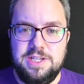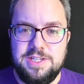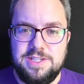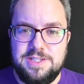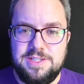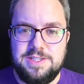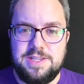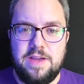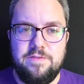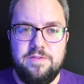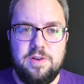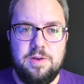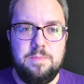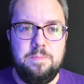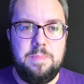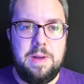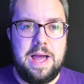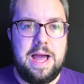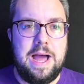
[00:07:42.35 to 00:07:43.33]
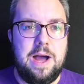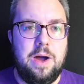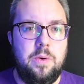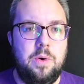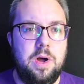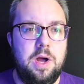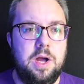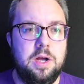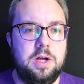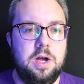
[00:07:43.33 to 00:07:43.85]
7
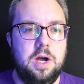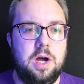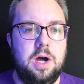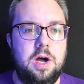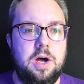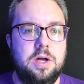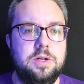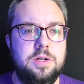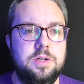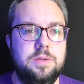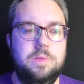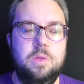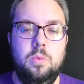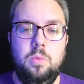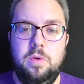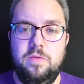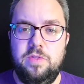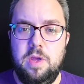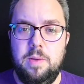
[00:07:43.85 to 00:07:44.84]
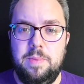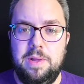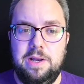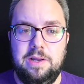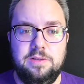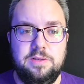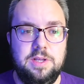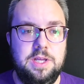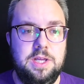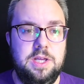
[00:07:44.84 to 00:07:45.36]
power card with the
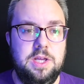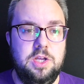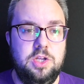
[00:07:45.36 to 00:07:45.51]
ability,